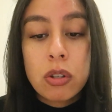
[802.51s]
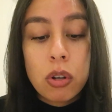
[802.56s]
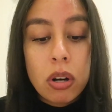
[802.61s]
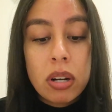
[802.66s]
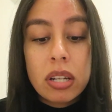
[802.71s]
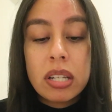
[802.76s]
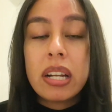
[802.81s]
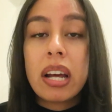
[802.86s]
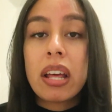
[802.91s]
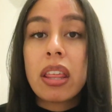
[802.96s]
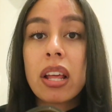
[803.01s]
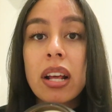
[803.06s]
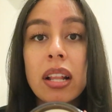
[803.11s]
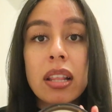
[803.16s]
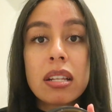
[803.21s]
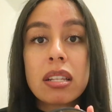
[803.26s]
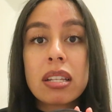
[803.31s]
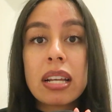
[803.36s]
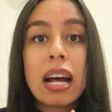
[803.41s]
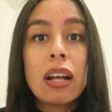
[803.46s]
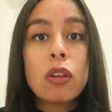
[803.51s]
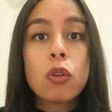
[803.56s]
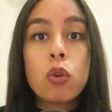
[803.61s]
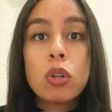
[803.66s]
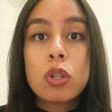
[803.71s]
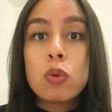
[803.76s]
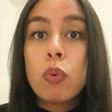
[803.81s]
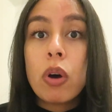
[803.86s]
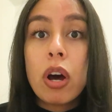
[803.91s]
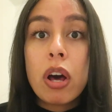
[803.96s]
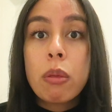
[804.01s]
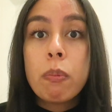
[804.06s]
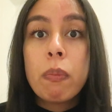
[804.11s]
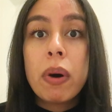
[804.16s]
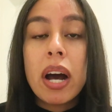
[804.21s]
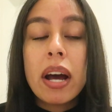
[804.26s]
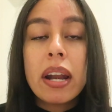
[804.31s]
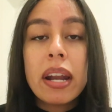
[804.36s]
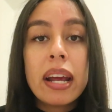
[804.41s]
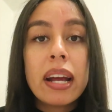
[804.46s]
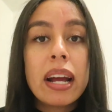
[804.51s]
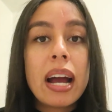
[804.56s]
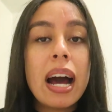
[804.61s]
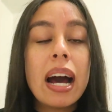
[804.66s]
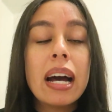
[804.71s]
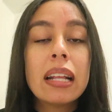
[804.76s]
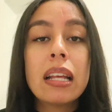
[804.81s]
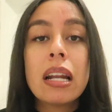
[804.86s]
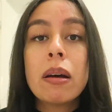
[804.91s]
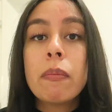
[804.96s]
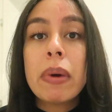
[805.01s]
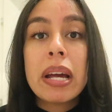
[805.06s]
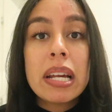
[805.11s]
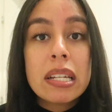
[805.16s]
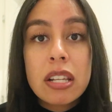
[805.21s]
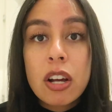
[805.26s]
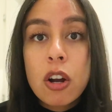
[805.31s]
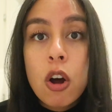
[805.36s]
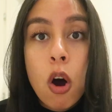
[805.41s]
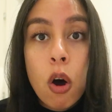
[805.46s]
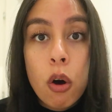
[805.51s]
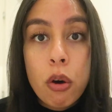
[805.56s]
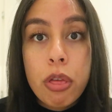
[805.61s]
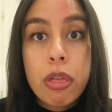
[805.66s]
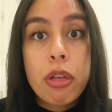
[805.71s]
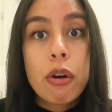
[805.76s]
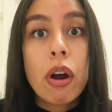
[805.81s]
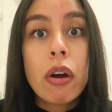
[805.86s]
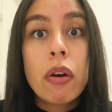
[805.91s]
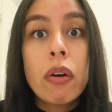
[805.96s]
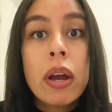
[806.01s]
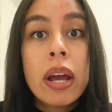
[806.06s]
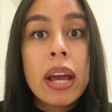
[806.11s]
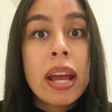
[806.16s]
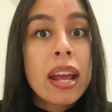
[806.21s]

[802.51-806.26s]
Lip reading: Honestly, I think this candle is worth burning. I had an amazing hot throw.